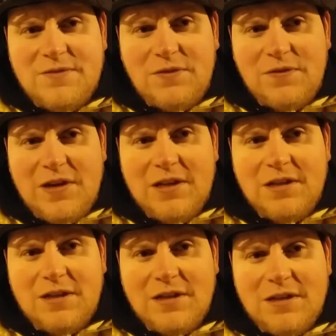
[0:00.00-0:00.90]
everything.
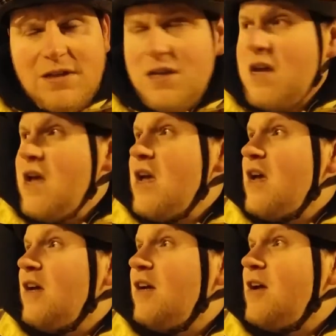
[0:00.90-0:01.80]

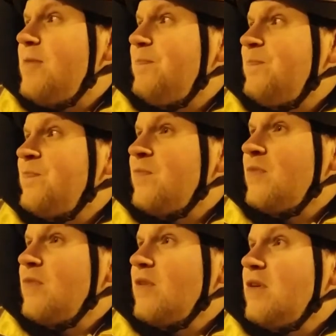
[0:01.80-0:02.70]
The
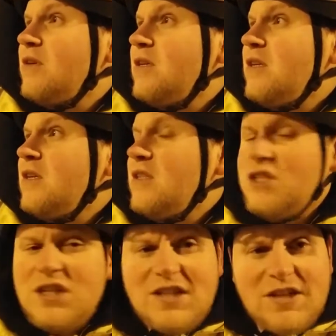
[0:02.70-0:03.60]

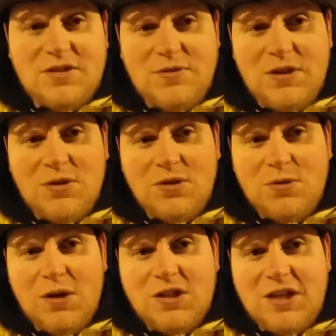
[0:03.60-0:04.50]
shed's actually really good
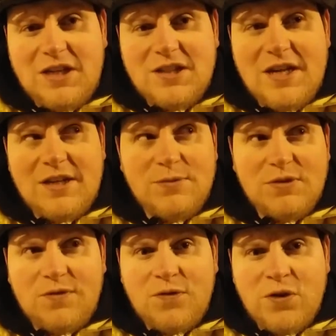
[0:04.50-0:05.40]
quality, saying it
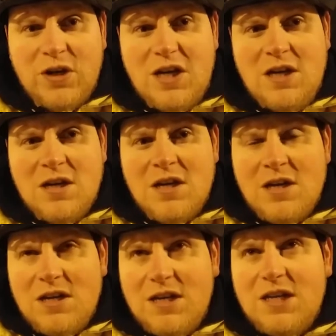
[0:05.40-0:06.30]
was free.
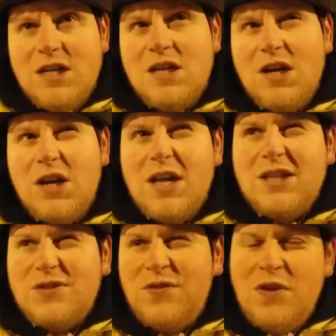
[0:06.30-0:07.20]
Okay,
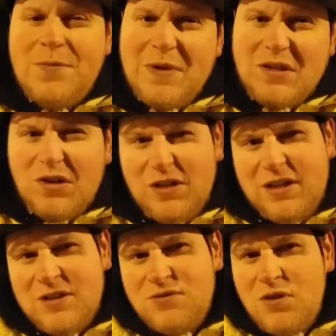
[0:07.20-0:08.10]
there's a few bits on it
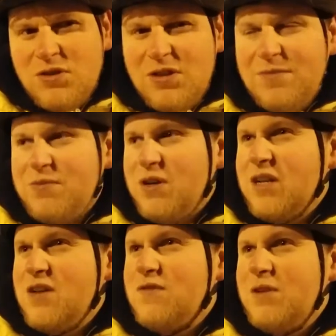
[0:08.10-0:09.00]
that's rotten, but
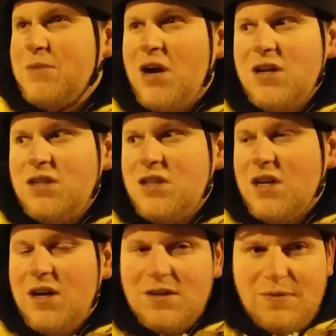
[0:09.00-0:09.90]
I don't really mind, you
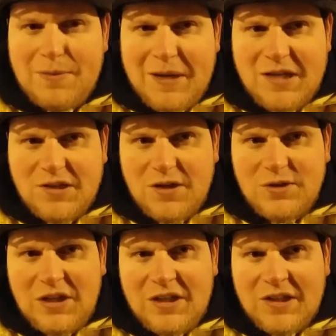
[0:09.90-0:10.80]
know, I can replace
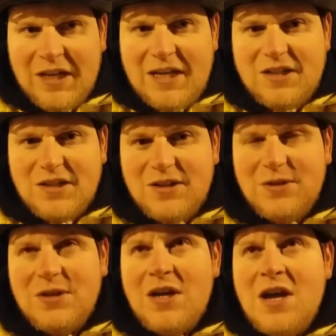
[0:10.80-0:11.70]
those easily. So